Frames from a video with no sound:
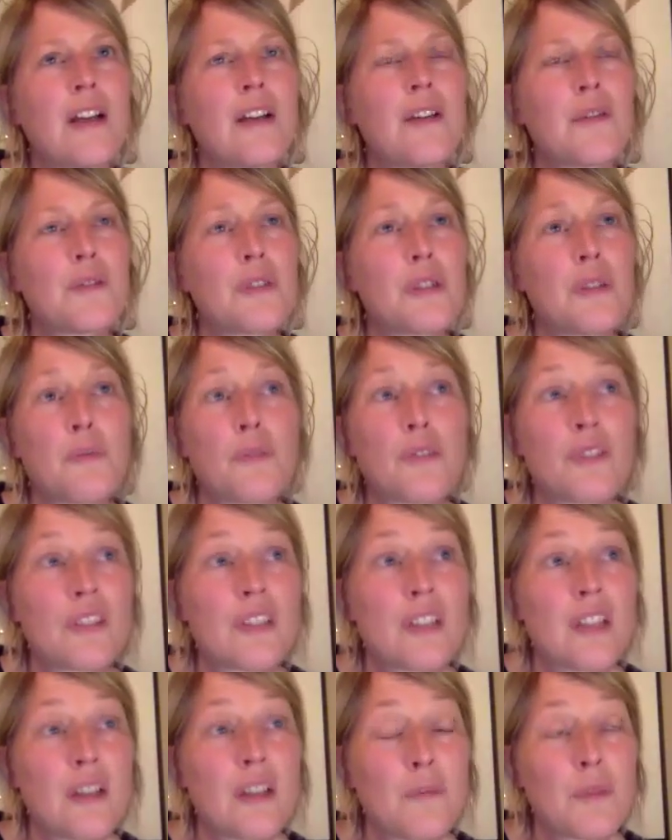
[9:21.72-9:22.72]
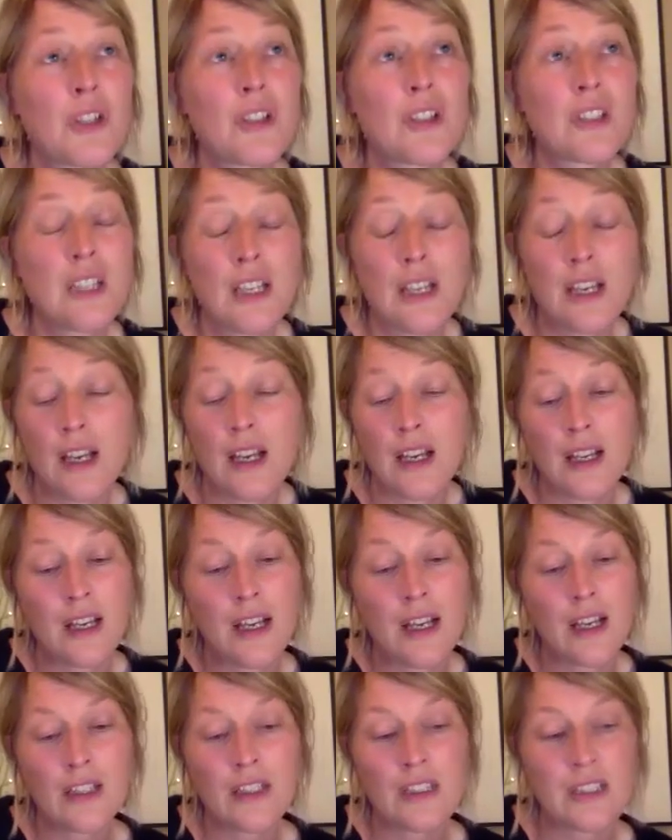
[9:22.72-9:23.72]
It was because I
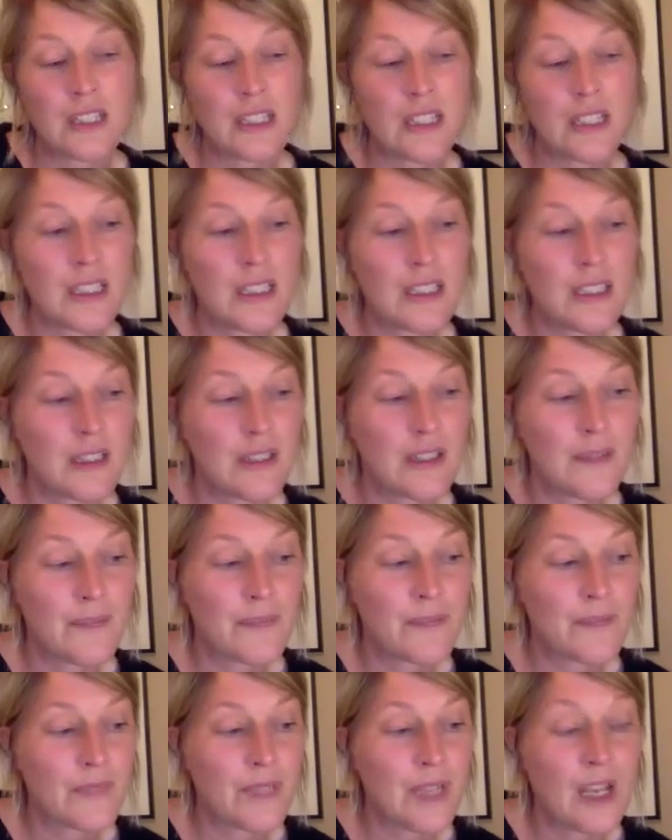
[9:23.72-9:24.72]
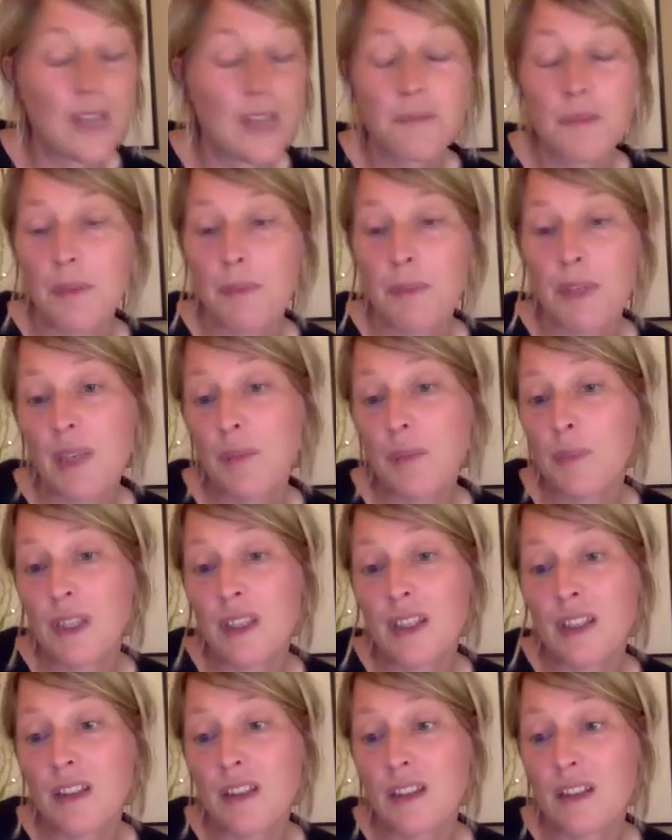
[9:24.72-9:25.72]
actually had my
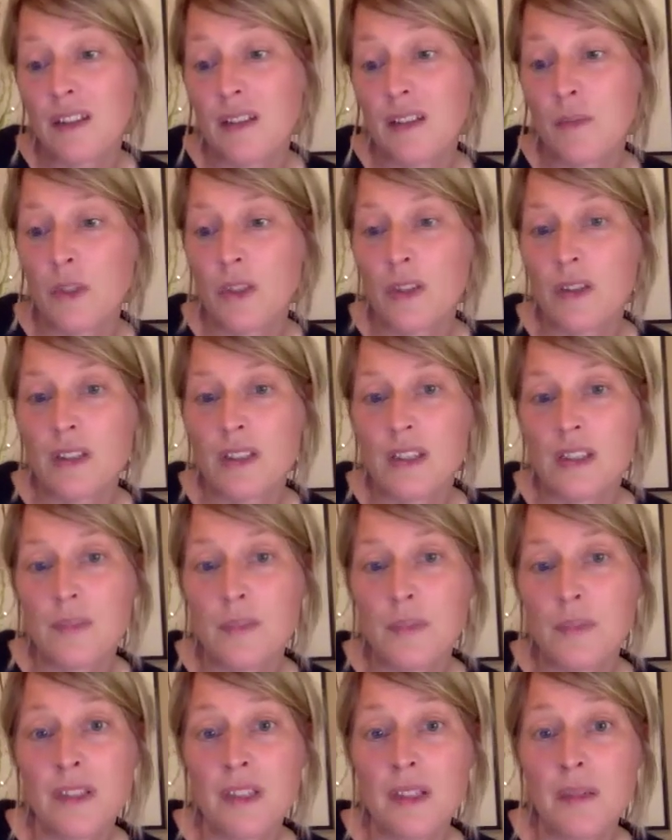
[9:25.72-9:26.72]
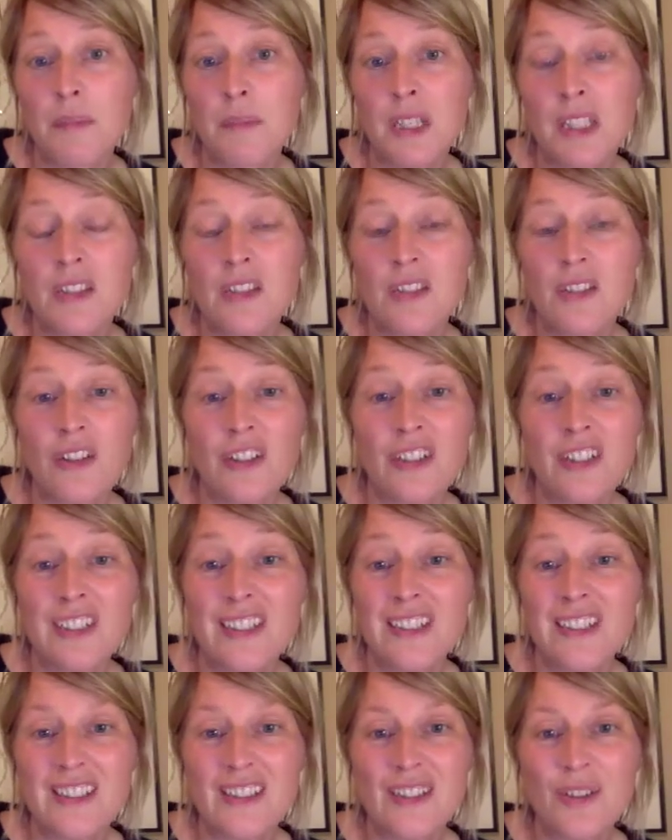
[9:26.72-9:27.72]
baby when this pandemic
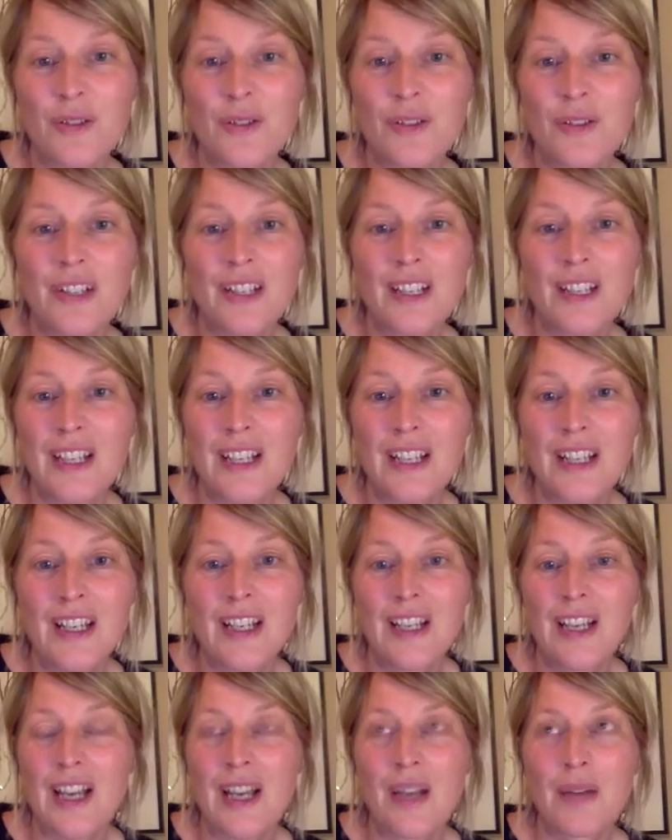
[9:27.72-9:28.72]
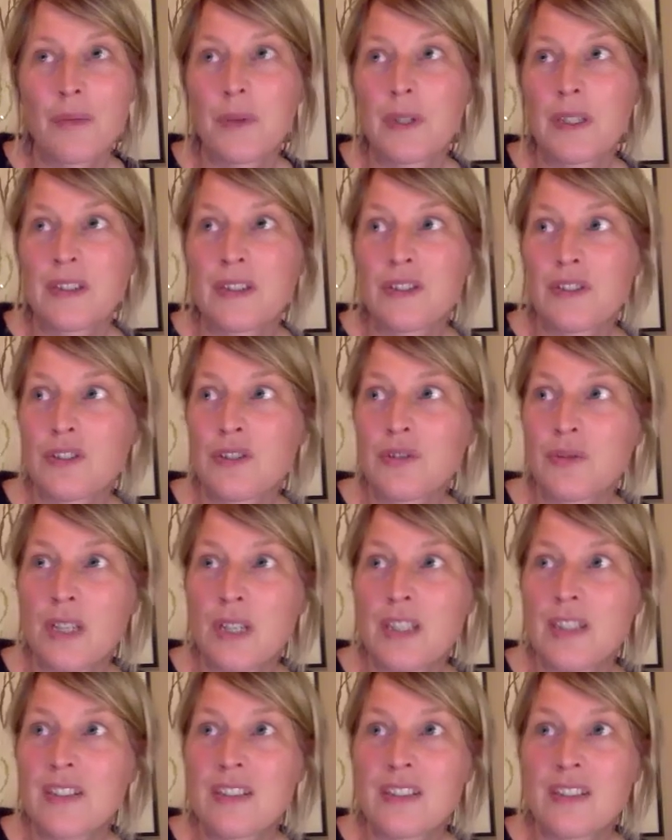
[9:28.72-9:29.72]
started, so I went
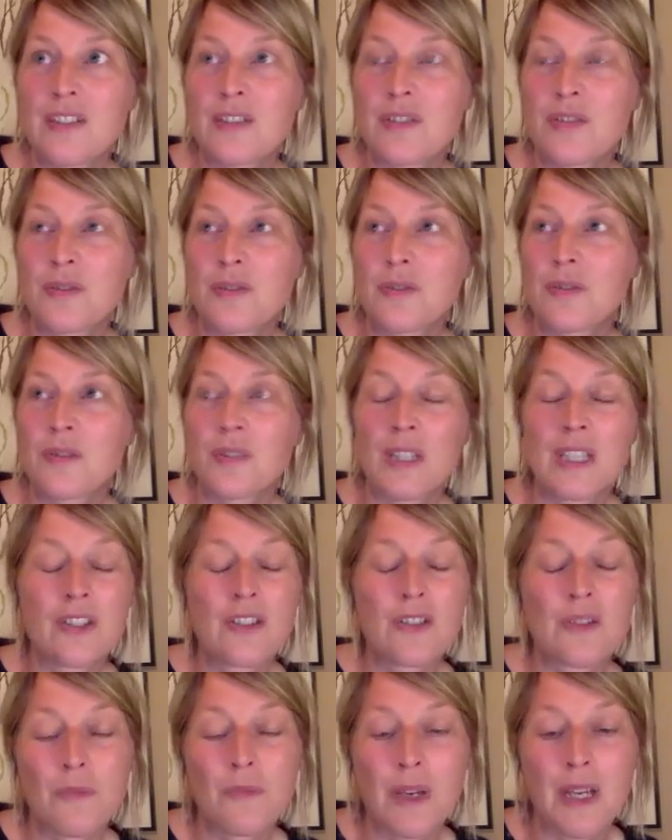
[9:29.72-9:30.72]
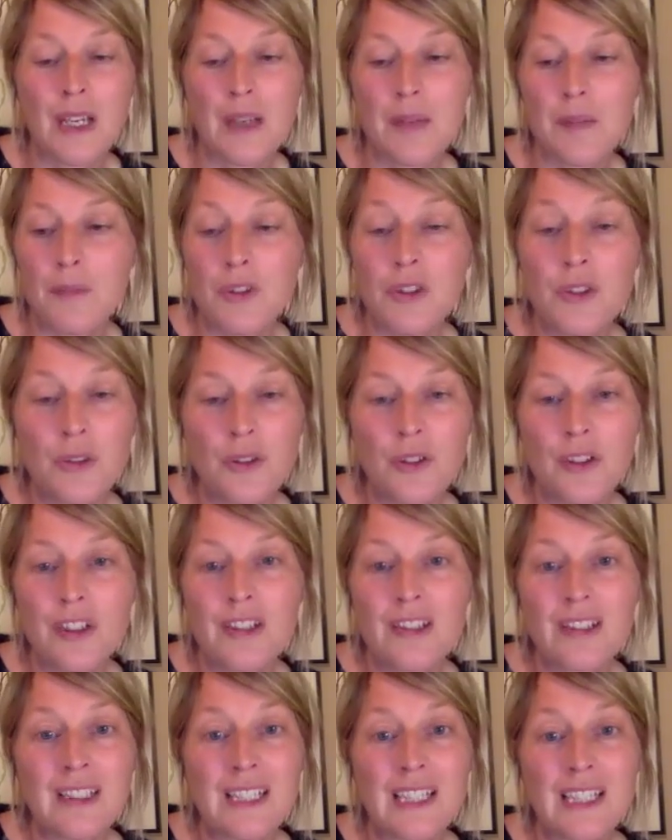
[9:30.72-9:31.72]
straight into my
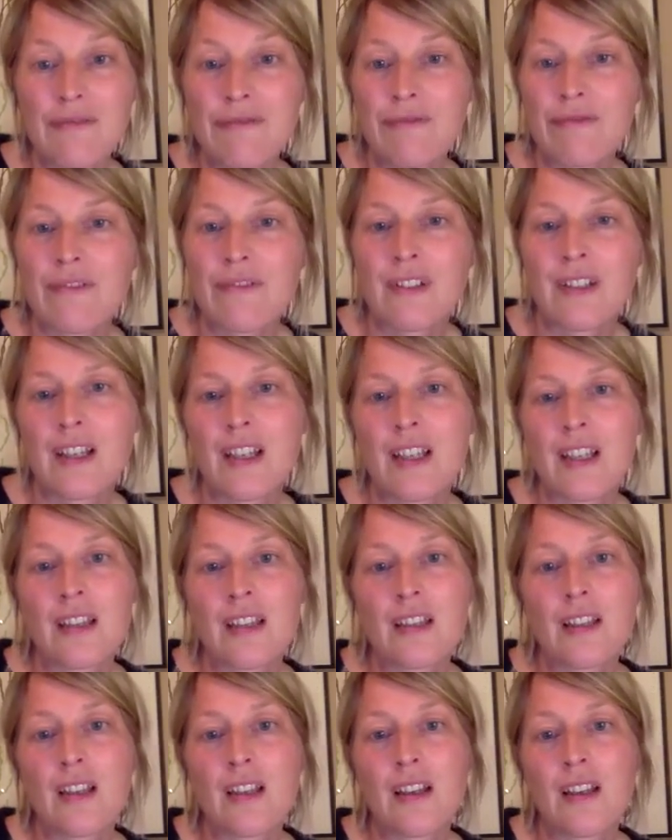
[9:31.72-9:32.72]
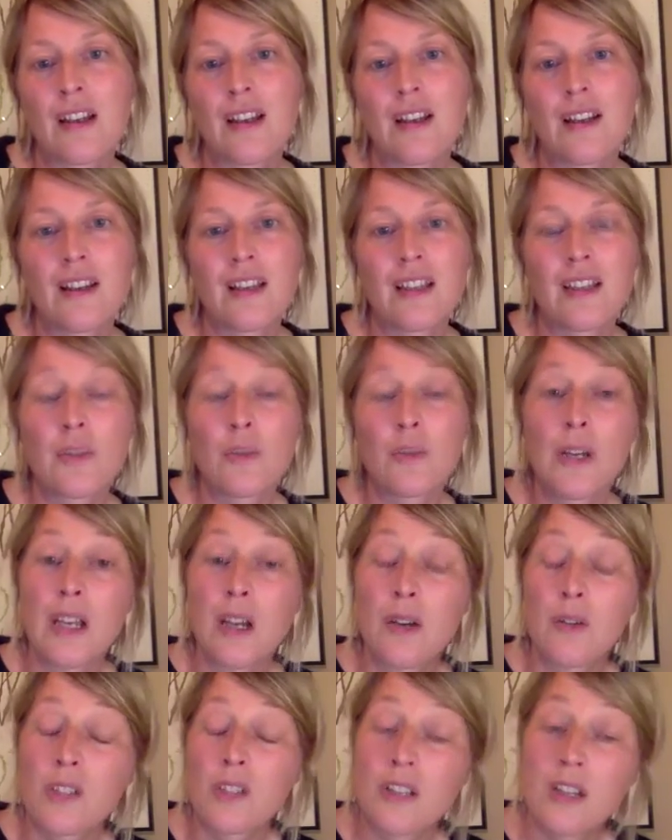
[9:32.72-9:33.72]
maternity leave, and in a way
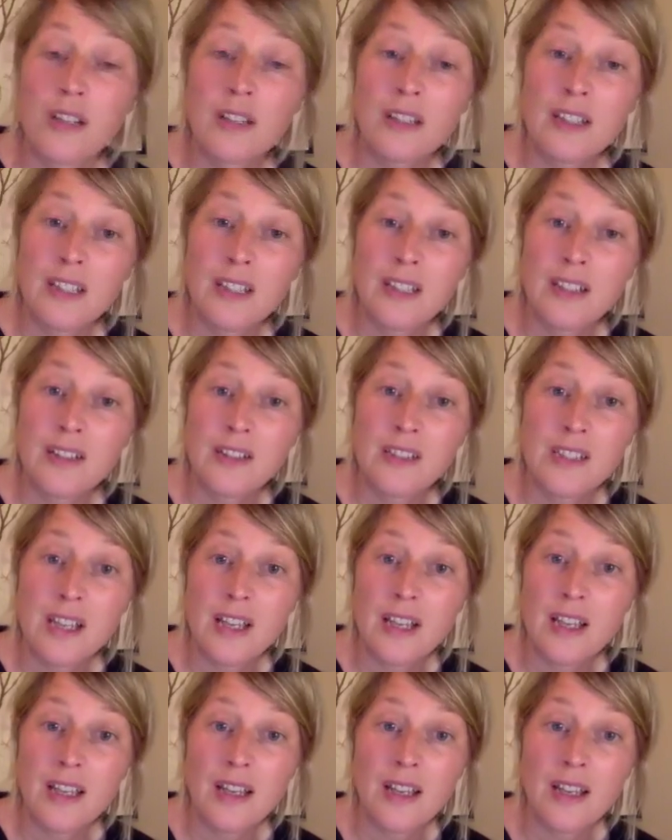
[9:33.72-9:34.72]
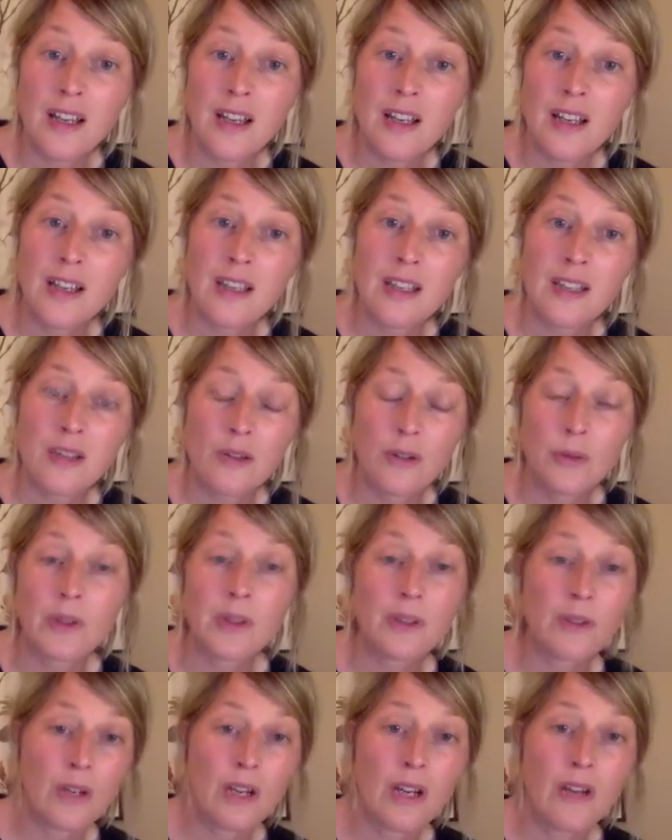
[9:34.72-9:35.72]
I was lucky, because in
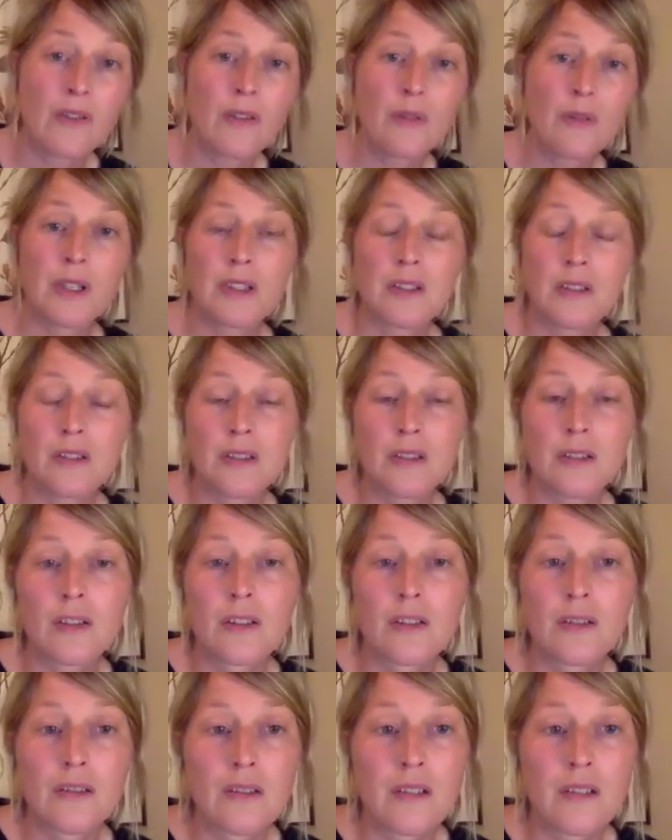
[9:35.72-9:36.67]
Norway you have quite a good